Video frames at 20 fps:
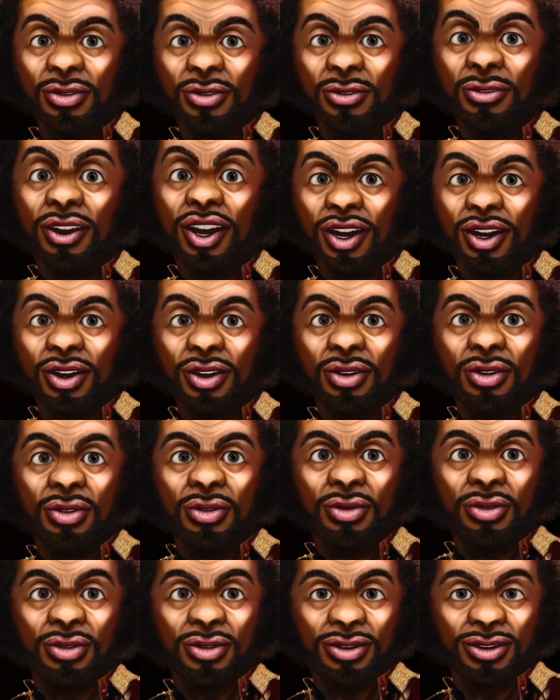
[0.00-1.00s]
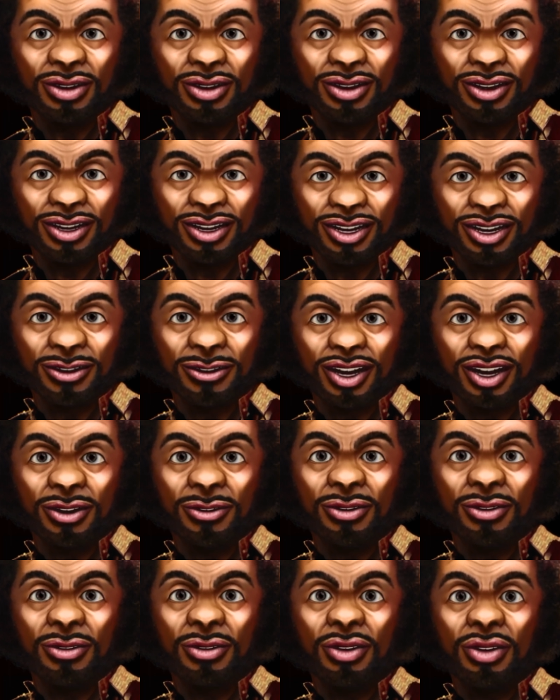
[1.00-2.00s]
Hopefully, they might
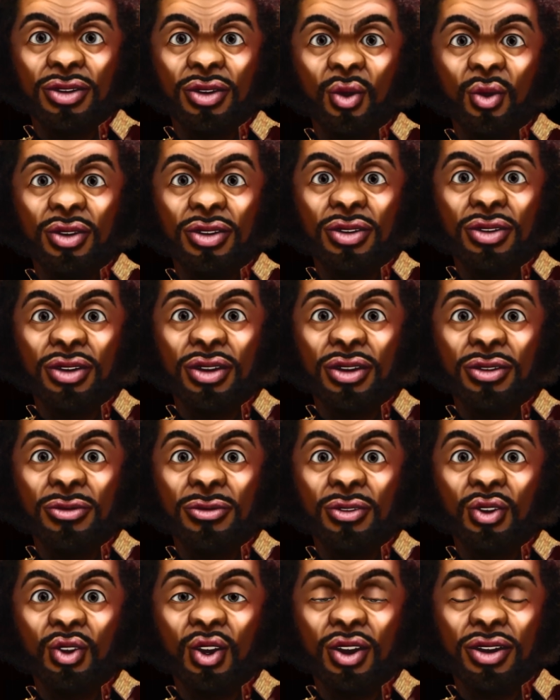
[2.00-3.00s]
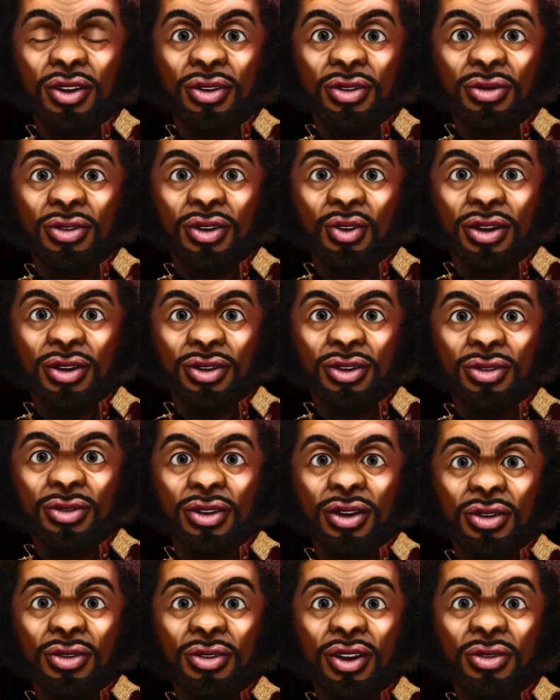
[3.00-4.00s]
have an idea about what each character might
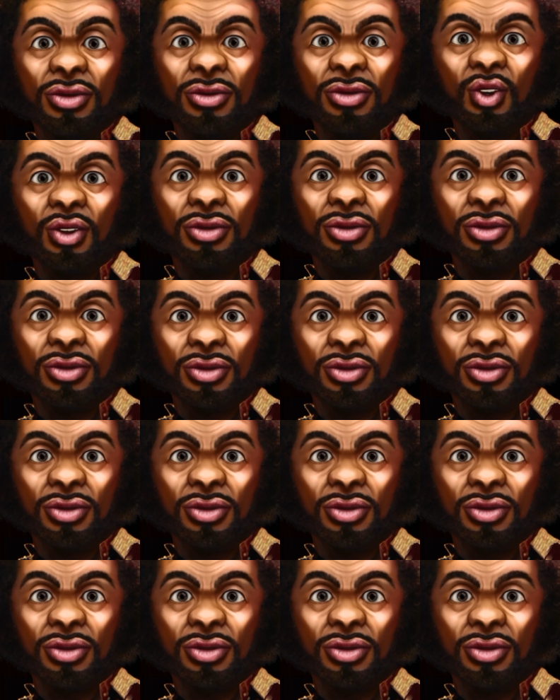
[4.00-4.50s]
do next.